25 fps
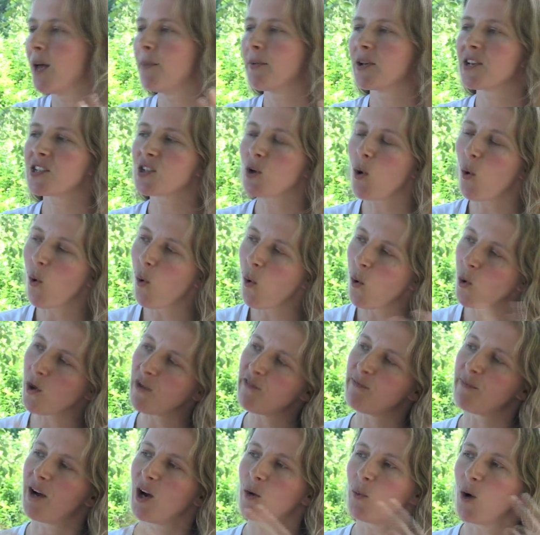because all
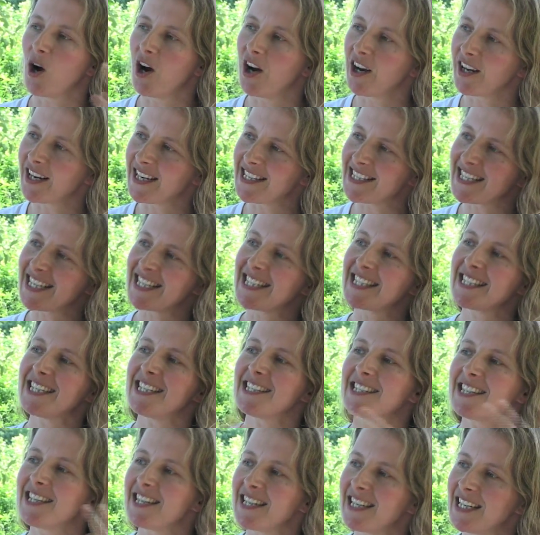of my work is
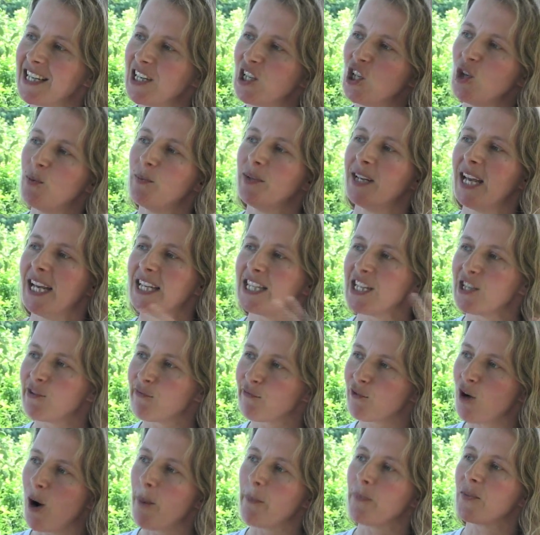consistently illuminated
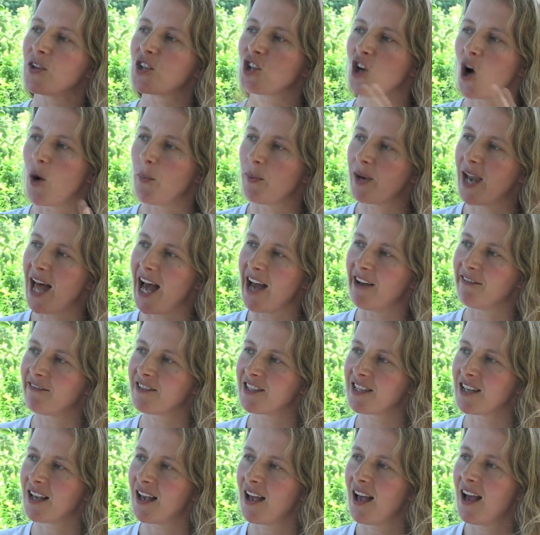from the top
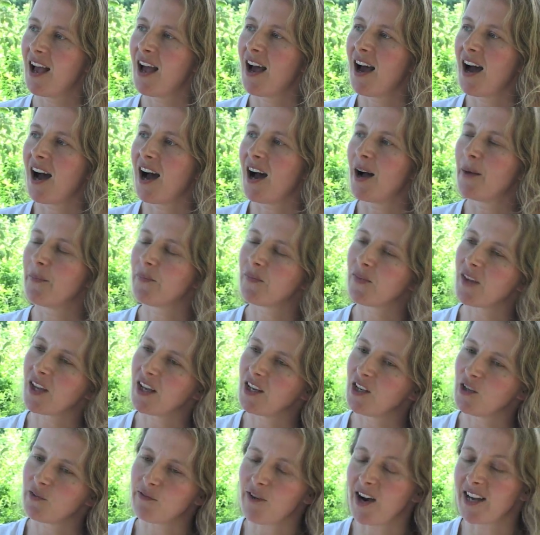left.
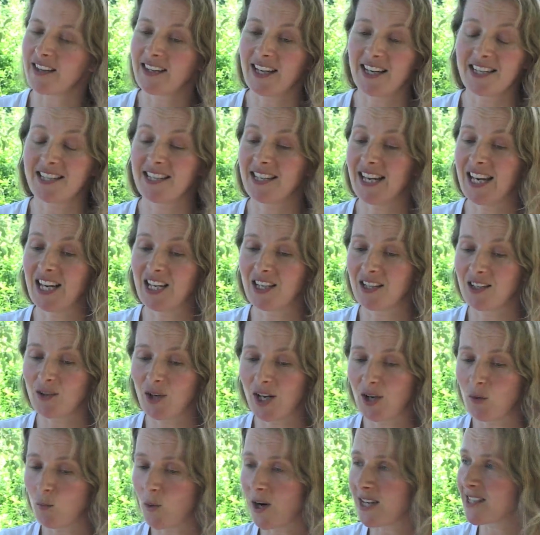You find that
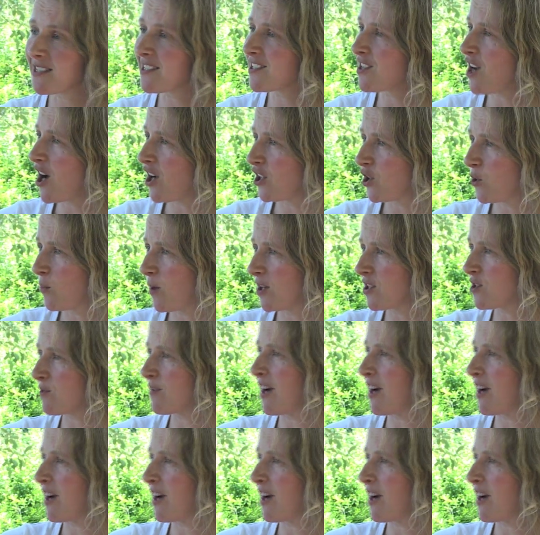in Western art. You wander